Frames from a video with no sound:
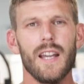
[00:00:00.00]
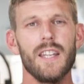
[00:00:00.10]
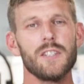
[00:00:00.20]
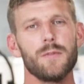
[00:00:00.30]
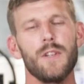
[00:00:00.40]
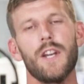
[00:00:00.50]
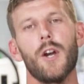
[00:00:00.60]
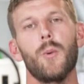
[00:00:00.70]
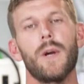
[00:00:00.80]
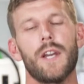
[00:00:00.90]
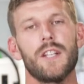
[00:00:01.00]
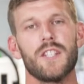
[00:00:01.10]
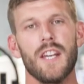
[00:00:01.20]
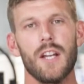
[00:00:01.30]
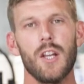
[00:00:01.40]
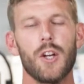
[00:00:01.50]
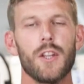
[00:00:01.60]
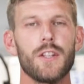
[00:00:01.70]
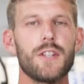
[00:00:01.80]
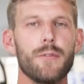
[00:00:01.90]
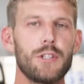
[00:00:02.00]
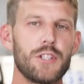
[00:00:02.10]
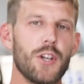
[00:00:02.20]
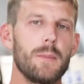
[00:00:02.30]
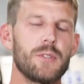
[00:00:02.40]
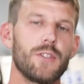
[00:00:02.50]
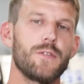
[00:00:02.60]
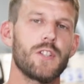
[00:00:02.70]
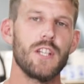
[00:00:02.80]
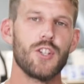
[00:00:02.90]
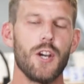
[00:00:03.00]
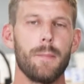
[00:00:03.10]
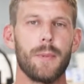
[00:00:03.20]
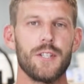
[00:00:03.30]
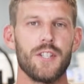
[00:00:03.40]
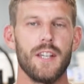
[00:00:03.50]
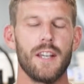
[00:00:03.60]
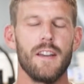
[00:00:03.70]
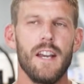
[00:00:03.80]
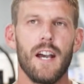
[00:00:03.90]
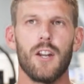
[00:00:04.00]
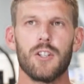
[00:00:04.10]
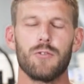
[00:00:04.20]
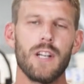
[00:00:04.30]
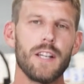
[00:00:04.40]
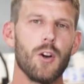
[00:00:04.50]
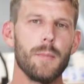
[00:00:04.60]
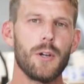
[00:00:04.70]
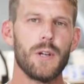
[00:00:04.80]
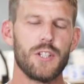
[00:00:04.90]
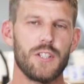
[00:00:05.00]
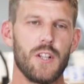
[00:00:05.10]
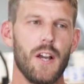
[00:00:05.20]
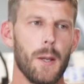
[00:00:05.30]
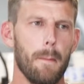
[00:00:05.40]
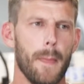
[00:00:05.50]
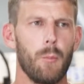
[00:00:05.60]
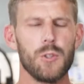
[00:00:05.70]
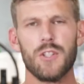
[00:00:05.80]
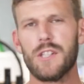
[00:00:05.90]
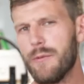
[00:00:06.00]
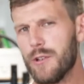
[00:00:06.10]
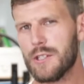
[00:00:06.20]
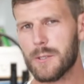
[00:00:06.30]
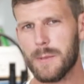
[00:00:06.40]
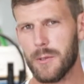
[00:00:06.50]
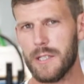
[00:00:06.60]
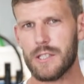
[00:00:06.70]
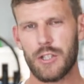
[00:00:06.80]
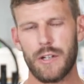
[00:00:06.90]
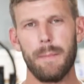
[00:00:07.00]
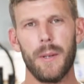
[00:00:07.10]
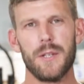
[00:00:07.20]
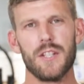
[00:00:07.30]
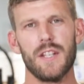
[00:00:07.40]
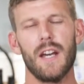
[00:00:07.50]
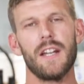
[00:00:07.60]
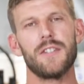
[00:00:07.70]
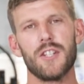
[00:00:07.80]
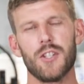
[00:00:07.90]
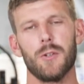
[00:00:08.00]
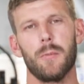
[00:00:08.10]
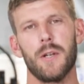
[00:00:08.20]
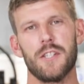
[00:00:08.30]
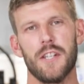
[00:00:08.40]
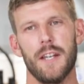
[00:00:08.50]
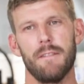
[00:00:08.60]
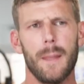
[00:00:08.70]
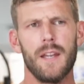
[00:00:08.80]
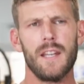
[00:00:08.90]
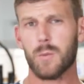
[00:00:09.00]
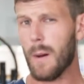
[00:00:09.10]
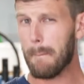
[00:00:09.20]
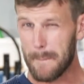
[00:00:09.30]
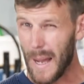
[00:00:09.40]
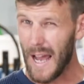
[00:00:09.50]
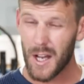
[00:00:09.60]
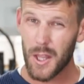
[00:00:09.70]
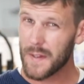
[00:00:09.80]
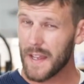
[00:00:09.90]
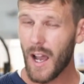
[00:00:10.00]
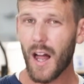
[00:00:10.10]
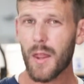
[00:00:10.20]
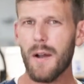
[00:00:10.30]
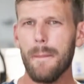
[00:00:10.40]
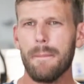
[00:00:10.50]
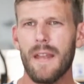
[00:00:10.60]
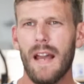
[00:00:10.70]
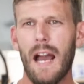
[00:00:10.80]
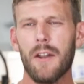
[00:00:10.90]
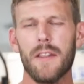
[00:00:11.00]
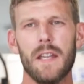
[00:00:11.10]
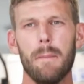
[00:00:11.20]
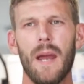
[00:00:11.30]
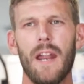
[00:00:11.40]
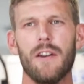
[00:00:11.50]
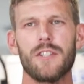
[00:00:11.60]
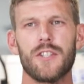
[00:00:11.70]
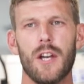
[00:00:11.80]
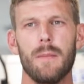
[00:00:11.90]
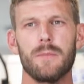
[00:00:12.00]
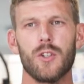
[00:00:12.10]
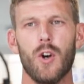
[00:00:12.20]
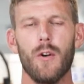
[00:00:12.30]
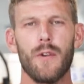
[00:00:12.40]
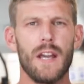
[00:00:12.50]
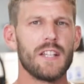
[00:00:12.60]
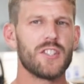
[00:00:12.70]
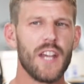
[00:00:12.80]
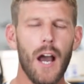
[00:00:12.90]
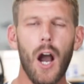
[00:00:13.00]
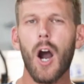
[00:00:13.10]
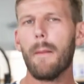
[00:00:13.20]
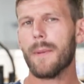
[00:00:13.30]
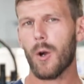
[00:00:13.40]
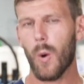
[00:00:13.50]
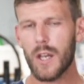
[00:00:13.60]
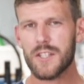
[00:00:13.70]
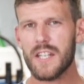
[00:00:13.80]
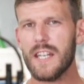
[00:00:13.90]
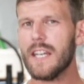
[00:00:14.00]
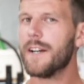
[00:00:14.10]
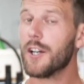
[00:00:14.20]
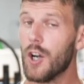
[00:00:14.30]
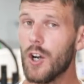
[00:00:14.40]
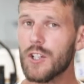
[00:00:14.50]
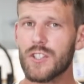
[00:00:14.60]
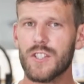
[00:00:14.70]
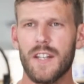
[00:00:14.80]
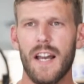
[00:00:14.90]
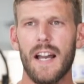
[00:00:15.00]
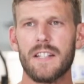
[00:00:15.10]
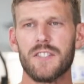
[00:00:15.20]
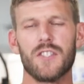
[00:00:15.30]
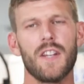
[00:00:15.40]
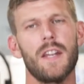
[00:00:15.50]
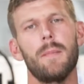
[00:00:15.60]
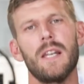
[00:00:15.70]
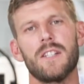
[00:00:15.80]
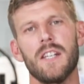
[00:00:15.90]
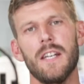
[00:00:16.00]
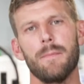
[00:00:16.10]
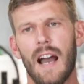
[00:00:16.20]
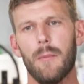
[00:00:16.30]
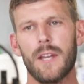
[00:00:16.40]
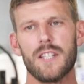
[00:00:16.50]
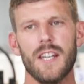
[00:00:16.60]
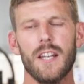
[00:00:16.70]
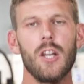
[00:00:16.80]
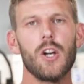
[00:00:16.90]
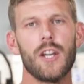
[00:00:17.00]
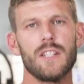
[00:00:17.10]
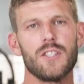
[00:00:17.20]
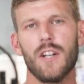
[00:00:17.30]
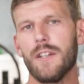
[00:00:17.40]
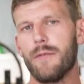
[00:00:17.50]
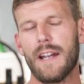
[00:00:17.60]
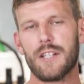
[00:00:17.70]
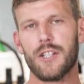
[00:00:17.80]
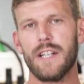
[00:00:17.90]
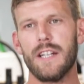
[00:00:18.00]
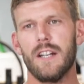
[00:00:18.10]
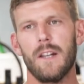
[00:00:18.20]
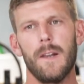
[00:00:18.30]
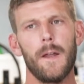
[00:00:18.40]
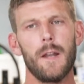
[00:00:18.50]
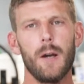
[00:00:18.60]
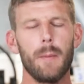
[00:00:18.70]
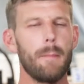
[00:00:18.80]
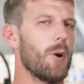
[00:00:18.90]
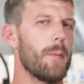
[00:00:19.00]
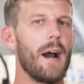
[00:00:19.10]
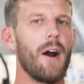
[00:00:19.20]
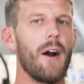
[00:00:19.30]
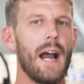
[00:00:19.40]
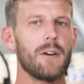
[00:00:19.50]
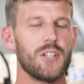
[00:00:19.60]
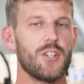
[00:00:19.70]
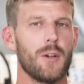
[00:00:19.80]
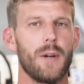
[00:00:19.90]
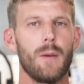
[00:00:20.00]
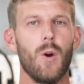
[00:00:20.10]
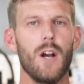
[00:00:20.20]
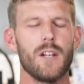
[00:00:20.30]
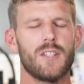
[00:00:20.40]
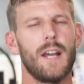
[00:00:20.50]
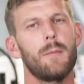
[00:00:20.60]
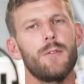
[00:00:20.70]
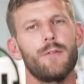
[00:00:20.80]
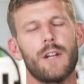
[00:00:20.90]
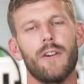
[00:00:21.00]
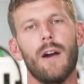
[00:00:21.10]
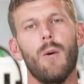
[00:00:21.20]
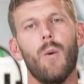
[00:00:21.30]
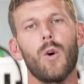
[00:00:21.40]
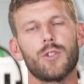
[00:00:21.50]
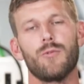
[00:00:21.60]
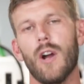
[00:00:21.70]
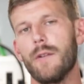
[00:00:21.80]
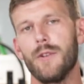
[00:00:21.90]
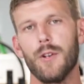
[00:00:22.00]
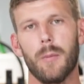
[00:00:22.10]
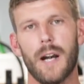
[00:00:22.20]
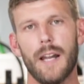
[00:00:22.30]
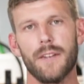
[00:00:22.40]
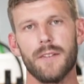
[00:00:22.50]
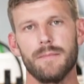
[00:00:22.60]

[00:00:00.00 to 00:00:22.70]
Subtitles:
In this video, we're going to take a look at the different types of t-shirt printing and ask really common questions like, what's the difference between screen printing and digital printing? Is one better than the other? How do they compare in terms of setup, quality, cost, and sustainability? And we're going to take a look inside the factory, learn a little bit more about how t-shirt printing works and help you figure out what's right for your brand.